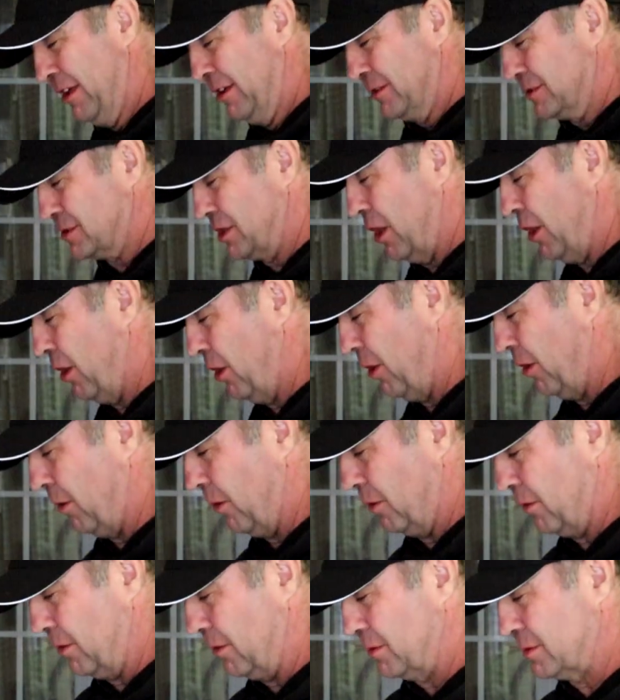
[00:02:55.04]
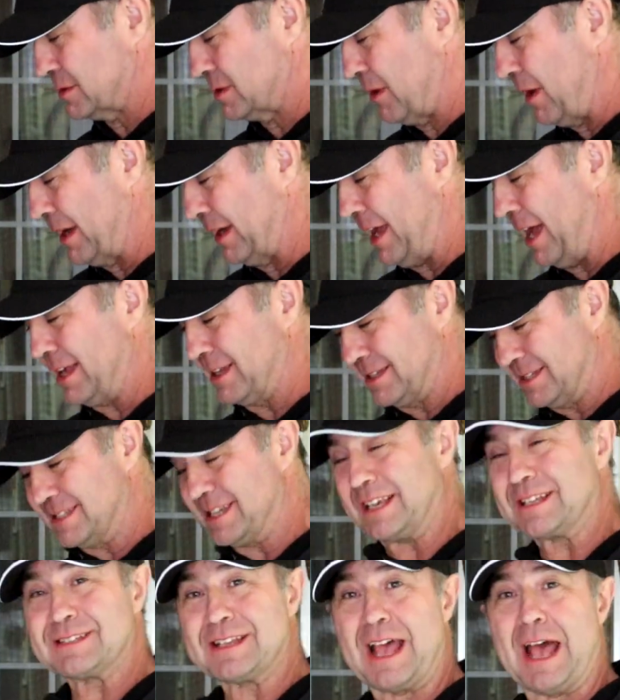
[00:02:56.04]
So I got
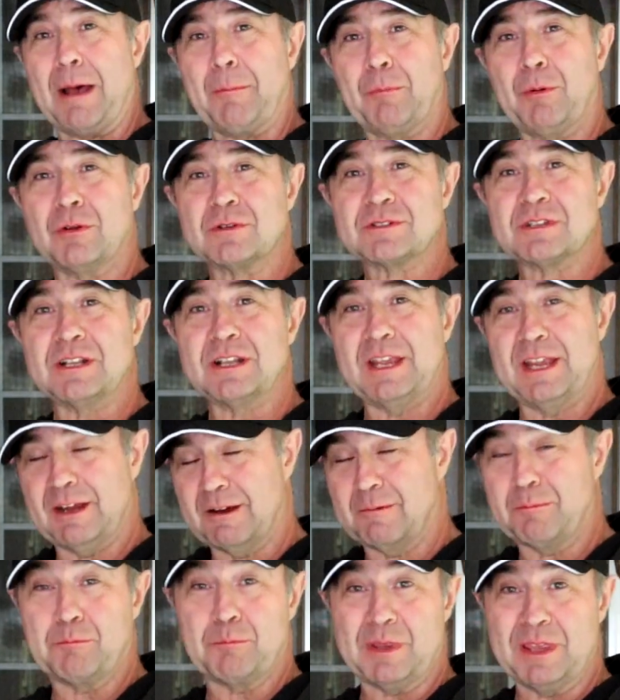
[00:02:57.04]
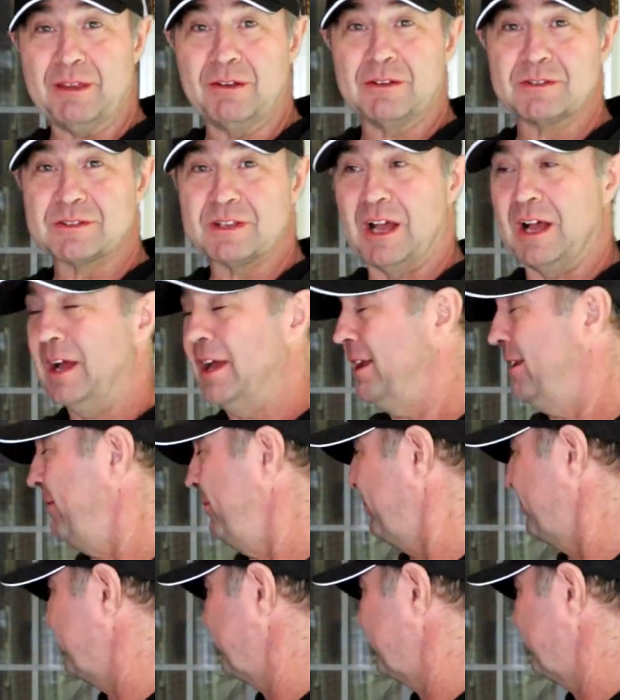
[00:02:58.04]
6 apples in here, peels on.